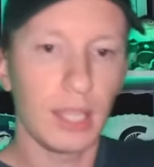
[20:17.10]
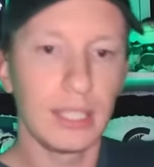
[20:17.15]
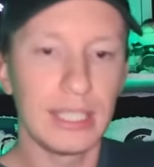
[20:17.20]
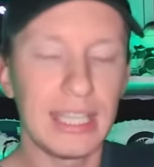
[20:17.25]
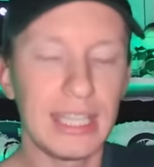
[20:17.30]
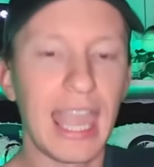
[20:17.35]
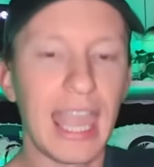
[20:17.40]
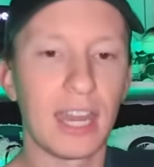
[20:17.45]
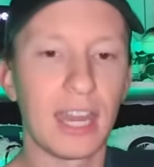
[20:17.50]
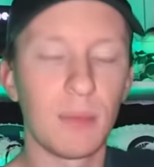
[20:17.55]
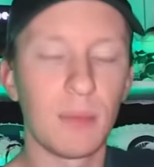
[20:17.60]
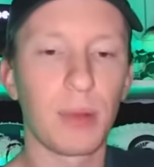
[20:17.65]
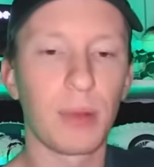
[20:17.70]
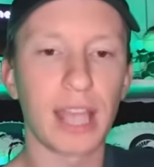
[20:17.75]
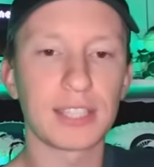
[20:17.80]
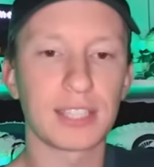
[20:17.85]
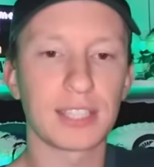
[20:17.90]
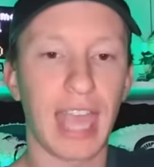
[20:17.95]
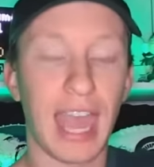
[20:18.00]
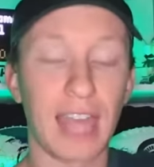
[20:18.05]
yeah,
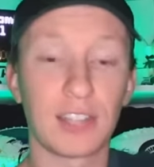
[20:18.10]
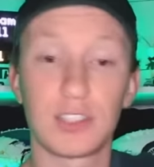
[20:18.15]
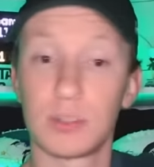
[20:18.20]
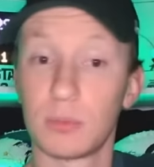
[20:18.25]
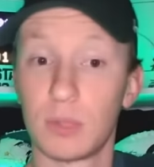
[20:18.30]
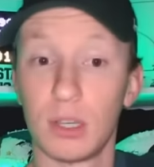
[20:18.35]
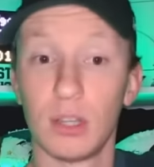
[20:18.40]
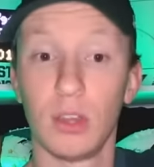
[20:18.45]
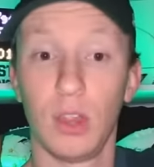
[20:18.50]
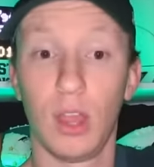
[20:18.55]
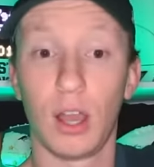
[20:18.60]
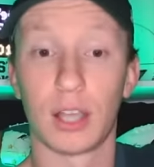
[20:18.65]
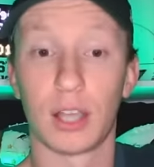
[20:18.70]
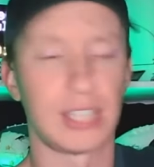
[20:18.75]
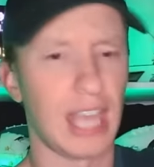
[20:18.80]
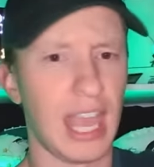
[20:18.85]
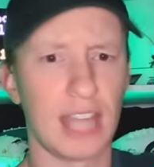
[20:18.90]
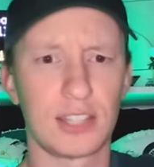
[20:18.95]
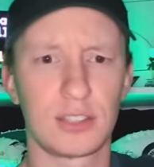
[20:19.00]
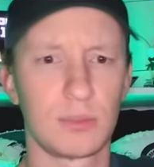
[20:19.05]
Nebraska had some good
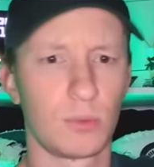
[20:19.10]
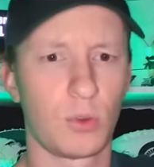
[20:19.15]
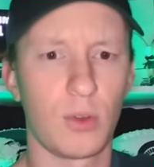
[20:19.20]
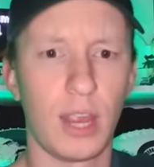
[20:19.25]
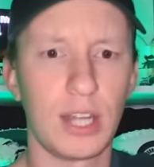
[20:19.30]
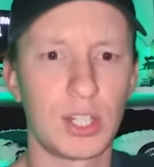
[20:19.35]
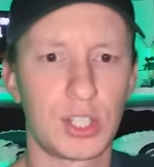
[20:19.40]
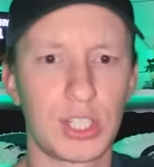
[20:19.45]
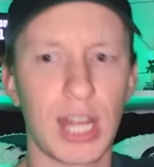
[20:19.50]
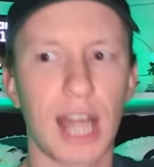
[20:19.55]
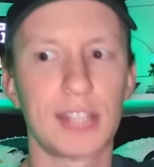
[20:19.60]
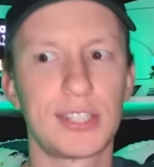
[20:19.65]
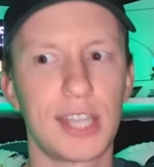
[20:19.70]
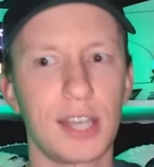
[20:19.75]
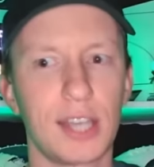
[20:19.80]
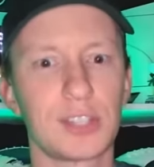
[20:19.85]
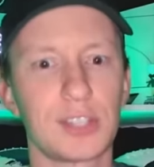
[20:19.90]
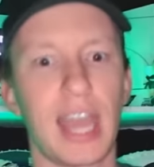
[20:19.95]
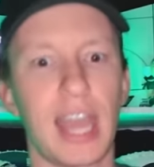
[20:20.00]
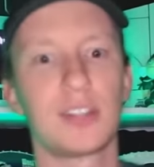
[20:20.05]
looks. They had some great shots.
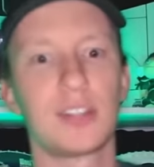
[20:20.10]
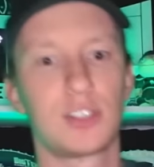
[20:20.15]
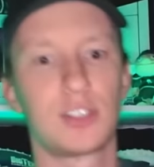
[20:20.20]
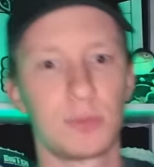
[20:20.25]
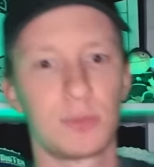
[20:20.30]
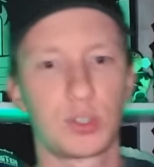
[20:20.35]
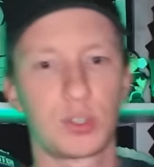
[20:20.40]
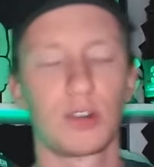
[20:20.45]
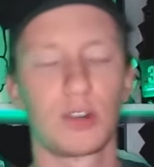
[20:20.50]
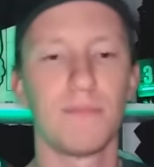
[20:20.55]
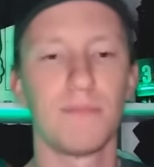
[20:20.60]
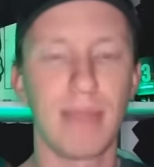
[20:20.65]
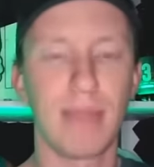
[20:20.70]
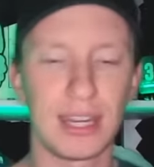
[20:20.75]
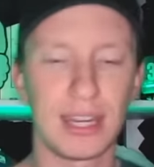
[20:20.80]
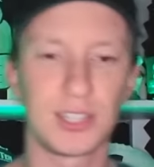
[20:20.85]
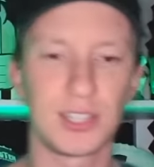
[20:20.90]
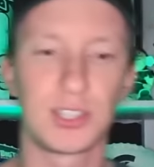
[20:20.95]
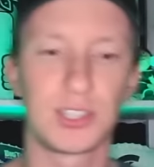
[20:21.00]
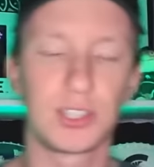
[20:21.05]
They also had some
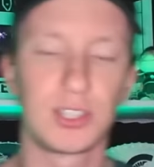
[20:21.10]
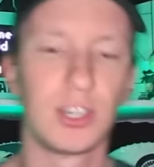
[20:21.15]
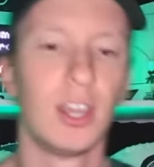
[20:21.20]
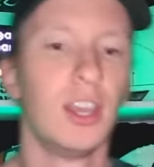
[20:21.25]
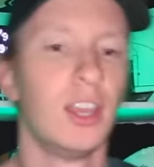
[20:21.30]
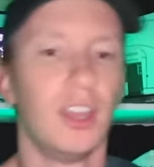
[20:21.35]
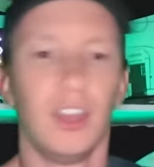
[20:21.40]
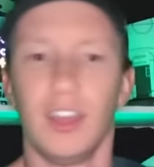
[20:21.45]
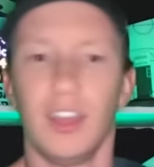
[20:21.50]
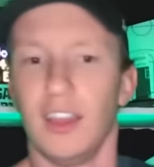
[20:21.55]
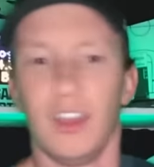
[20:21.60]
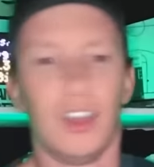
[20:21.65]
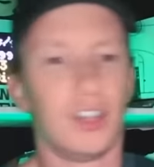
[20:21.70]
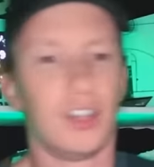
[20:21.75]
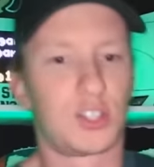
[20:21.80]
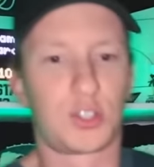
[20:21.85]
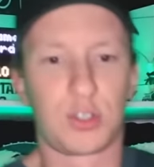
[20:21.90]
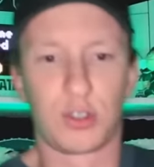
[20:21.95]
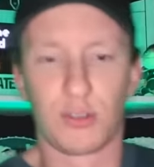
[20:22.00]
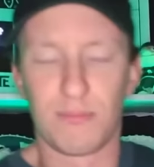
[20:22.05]
tremendous
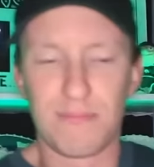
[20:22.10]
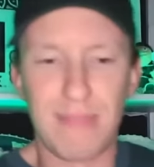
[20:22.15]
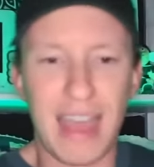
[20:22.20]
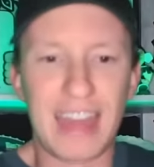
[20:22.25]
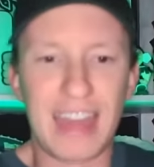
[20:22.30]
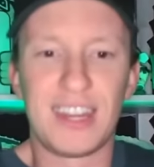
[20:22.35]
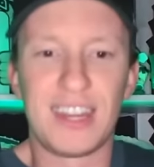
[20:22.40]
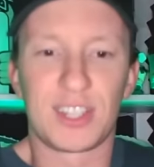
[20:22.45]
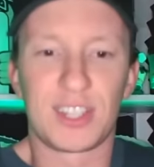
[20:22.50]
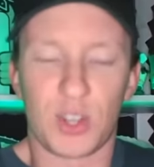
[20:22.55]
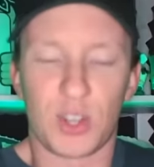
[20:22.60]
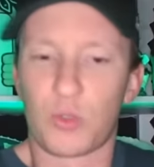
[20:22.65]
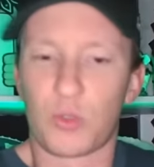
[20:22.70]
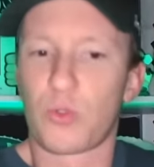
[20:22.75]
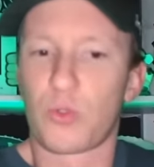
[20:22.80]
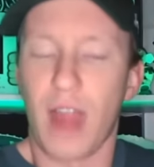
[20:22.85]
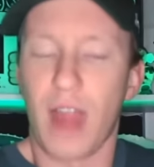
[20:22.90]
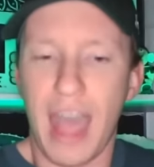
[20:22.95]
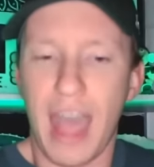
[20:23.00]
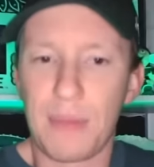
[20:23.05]
tremendous
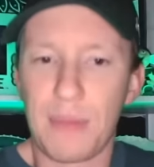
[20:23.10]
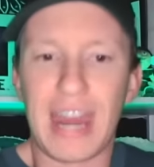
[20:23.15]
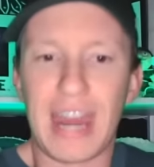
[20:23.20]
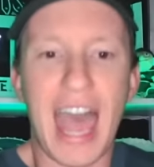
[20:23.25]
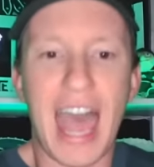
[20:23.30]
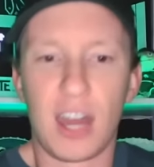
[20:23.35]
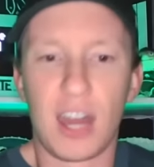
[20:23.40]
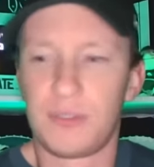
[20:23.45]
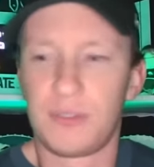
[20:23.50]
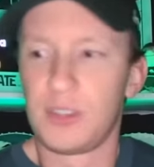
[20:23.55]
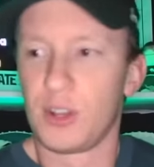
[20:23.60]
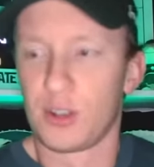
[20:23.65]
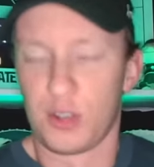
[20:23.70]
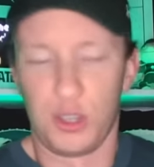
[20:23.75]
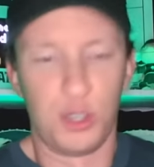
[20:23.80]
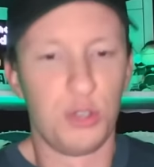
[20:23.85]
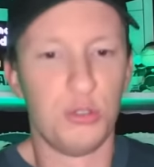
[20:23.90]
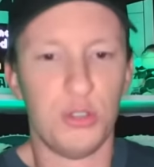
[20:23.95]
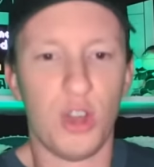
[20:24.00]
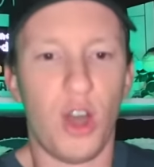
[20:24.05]
rabbit out of your
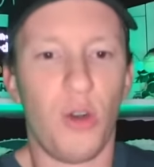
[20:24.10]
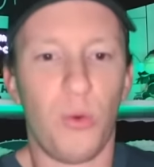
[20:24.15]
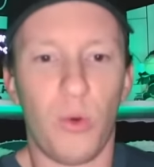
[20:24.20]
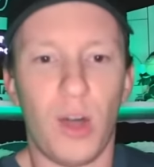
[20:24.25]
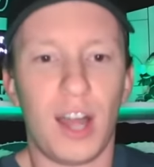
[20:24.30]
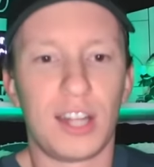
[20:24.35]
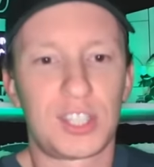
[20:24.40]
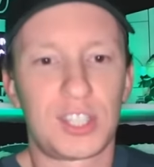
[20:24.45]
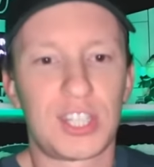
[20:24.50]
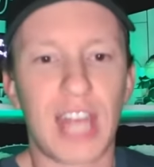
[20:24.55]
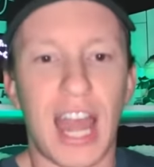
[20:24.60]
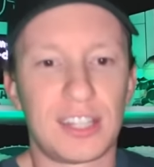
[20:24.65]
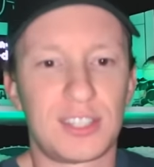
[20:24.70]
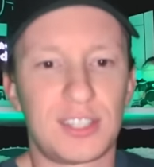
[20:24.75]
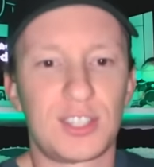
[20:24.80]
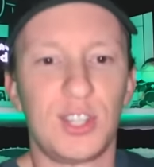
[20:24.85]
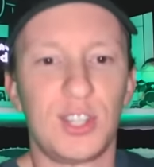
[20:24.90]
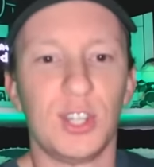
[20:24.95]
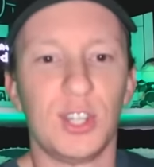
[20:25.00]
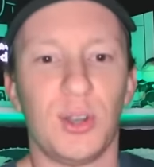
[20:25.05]
you know what
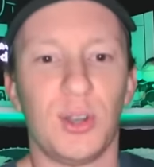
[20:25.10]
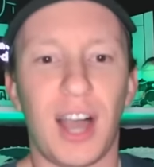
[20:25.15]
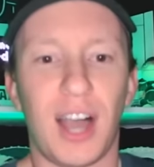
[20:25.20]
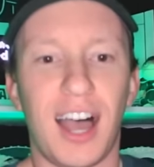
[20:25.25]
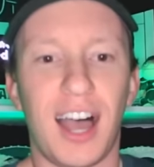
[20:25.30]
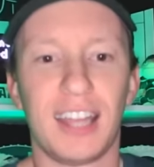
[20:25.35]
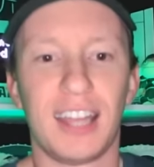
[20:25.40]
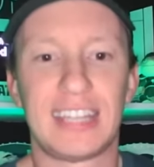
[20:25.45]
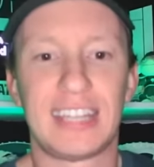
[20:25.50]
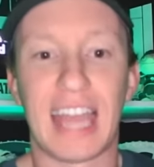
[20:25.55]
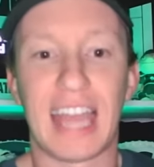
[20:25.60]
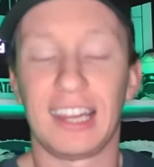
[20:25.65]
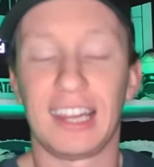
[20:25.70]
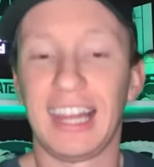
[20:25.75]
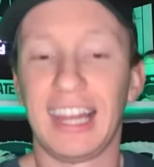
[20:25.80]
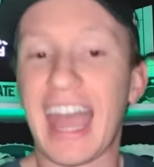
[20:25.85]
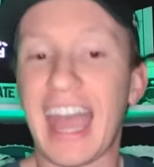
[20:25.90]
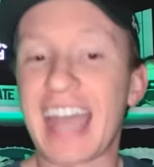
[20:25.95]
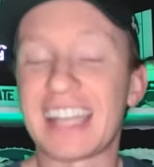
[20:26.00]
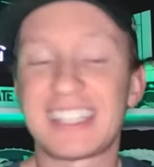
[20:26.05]
shots too. Uh, that
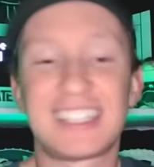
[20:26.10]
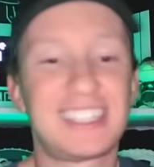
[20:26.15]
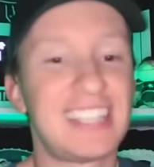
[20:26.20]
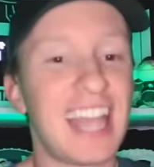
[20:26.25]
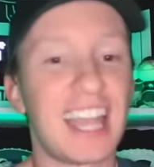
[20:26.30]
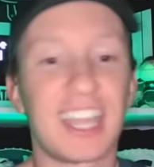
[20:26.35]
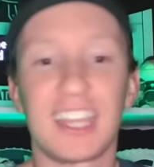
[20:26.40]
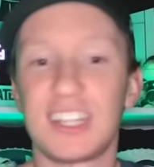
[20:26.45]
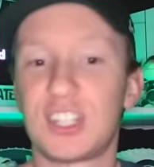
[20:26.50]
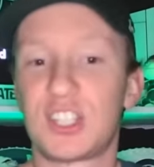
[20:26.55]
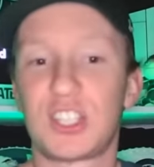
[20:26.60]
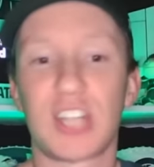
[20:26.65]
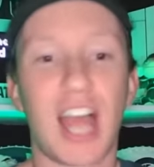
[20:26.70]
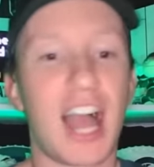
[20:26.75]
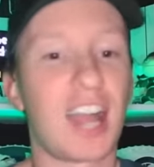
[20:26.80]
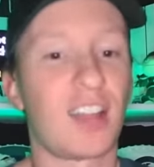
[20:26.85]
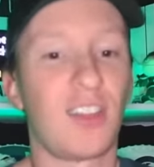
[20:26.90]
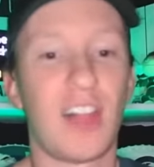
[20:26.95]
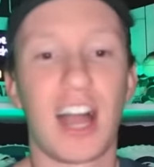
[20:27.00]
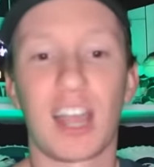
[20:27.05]
last second
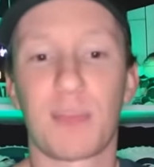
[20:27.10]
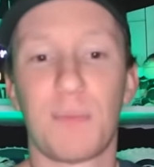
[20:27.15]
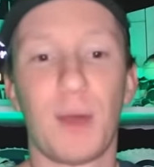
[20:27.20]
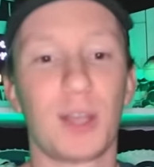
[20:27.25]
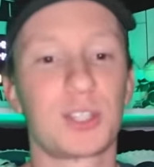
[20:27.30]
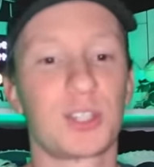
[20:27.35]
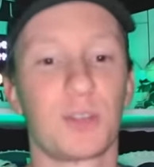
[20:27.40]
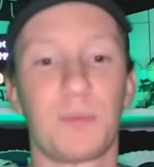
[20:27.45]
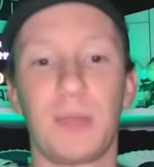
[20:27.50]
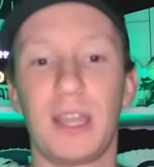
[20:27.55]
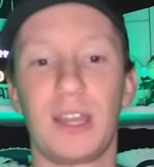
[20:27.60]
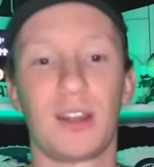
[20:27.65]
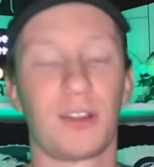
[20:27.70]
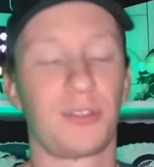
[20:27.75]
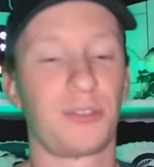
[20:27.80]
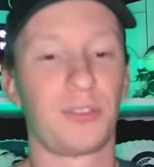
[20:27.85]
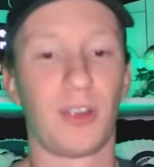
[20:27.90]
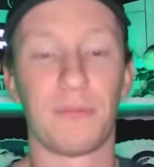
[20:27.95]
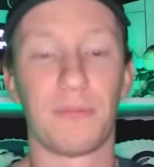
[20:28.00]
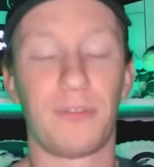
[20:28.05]
shot clock buzzer beater
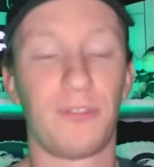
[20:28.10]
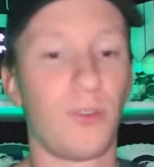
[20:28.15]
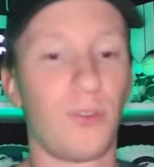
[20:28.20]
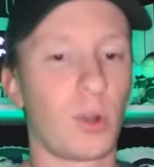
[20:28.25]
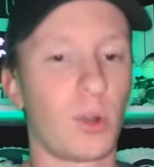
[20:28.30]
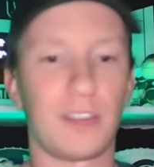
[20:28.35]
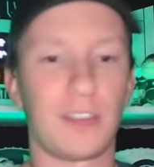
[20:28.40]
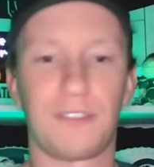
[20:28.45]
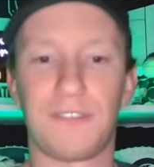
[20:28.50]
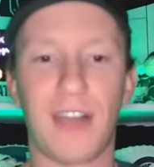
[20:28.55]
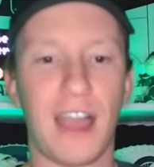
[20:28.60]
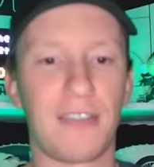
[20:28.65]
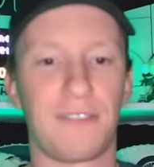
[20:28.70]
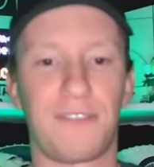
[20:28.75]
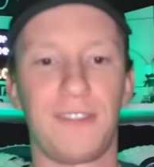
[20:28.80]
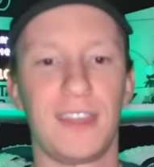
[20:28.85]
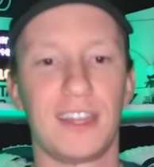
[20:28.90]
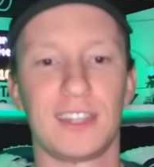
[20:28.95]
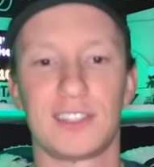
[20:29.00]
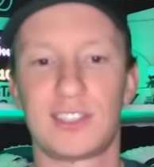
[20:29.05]
from 45
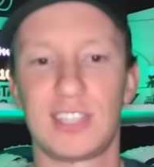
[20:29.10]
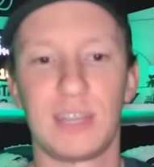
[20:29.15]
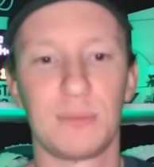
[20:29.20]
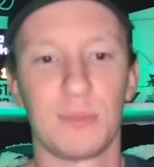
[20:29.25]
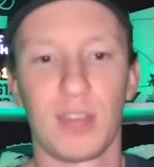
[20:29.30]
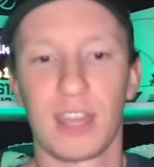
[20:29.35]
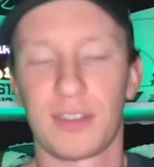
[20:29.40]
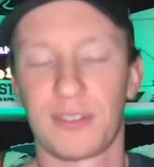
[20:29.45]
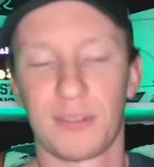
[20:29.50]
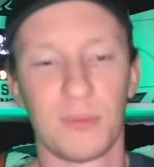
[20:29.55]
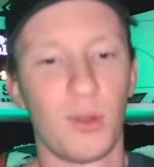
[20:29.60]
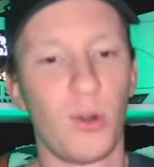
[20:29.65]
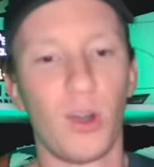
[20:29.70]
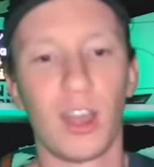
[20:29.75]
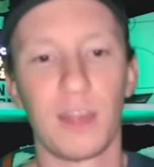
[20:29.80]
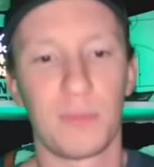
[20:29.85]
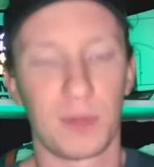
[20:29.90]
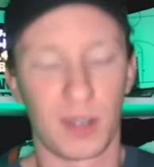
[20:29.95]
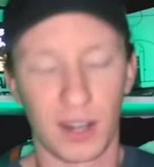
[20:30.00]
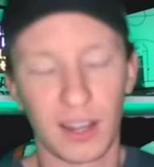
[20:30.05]
feet, it seemed like from
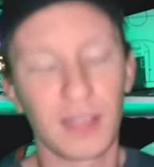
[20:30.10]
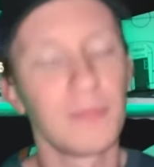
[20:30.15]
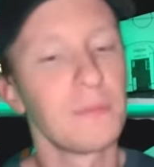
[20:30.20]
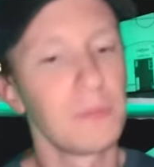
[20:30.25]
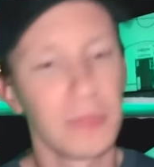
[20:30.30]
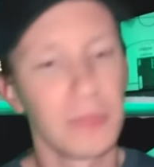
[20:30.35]
Hoiberg.